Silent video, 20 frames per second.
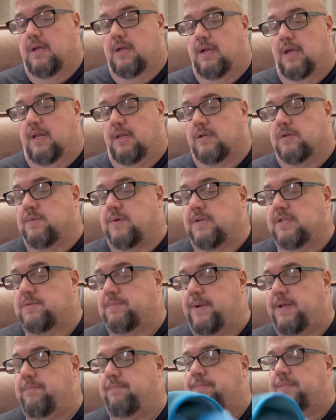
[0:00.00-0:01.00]
Yeah, this one's
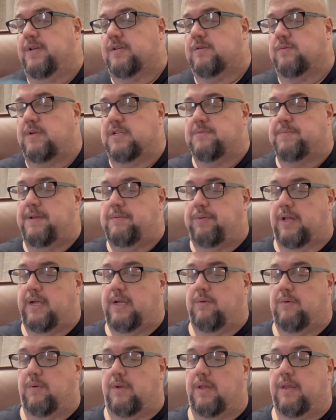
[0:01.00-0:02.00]
been
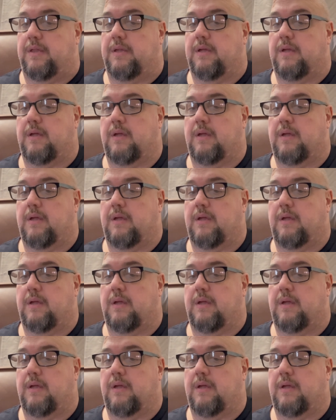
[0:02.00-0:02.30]
played with.